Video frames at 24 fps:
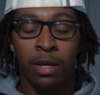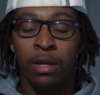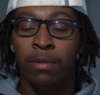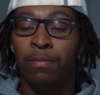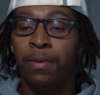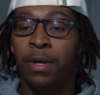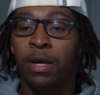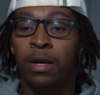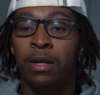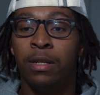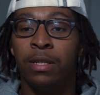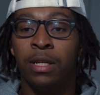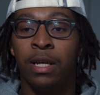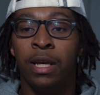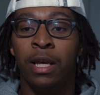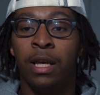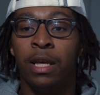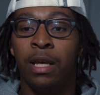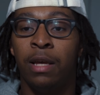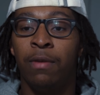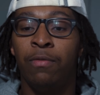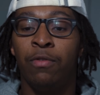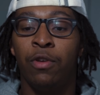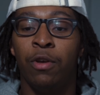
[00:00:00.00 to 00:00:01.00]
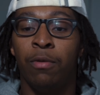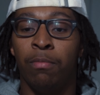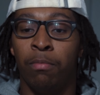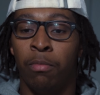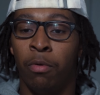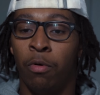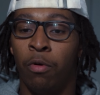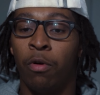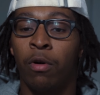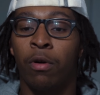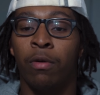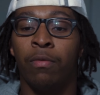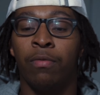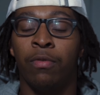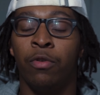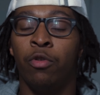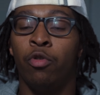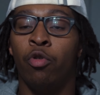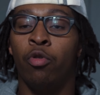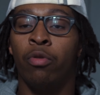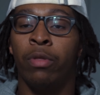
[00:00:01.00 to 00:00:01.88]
is because it gives it more of,